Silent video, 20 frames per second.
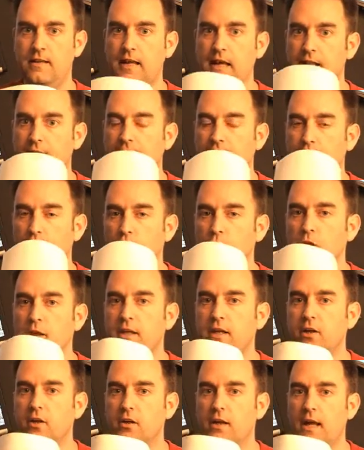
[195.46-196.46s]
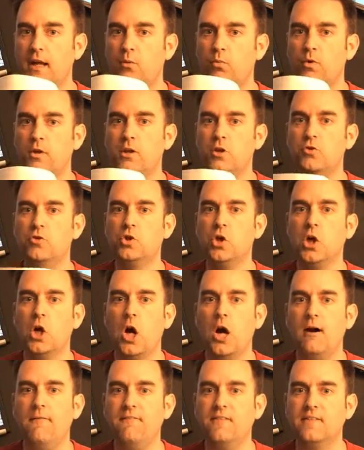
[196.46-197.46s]
Yeah, like earlier, like when you
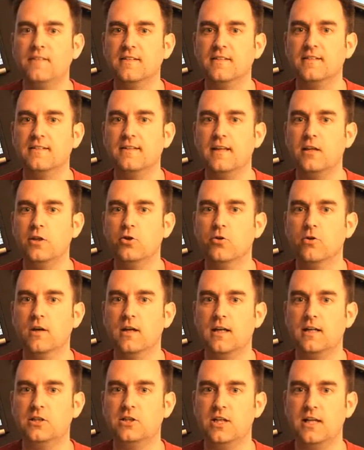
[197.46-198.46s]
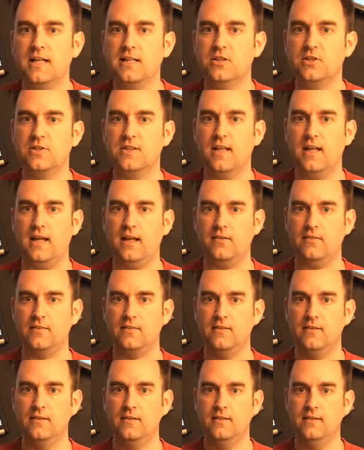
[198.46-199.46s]
took office and said you were going to change
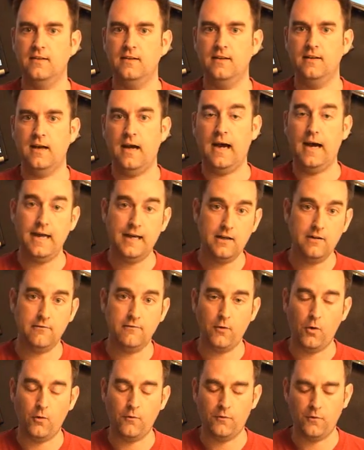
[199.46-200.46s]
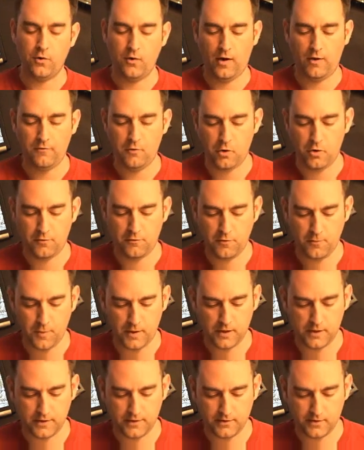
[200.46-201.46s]
things. I didn't vote for you. I voted for
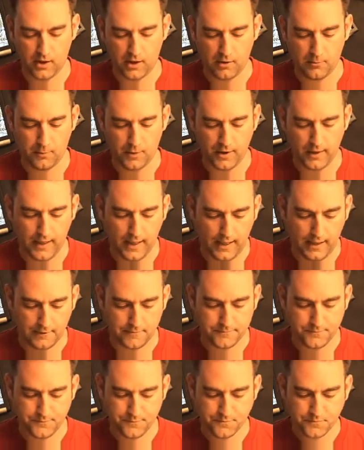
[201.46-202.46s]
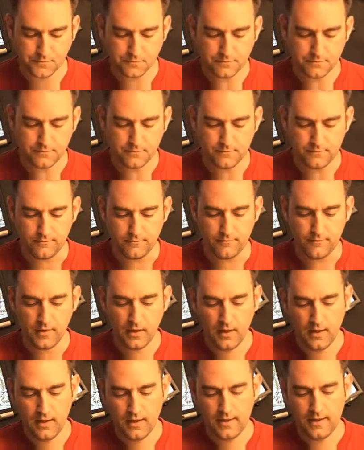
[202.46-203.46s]
McClintock. But hey,
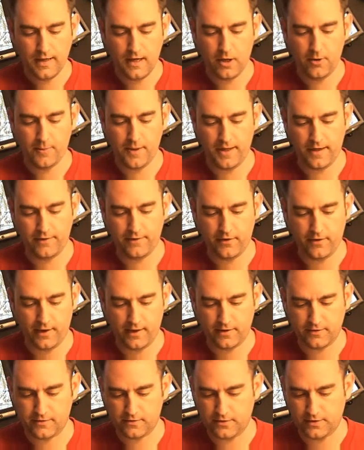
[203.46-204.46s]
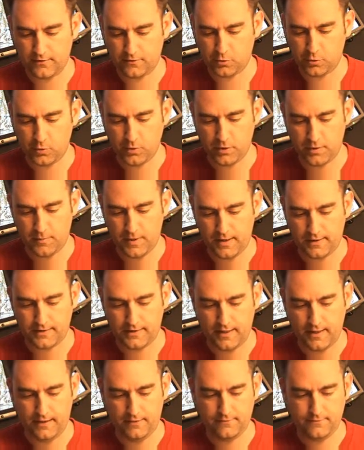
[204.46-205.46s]
now I'm out of there. I guess I don't have to worry
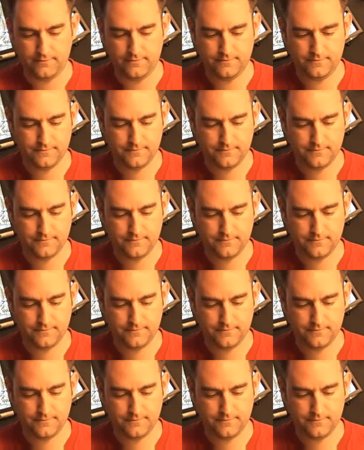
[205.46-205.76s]
about that.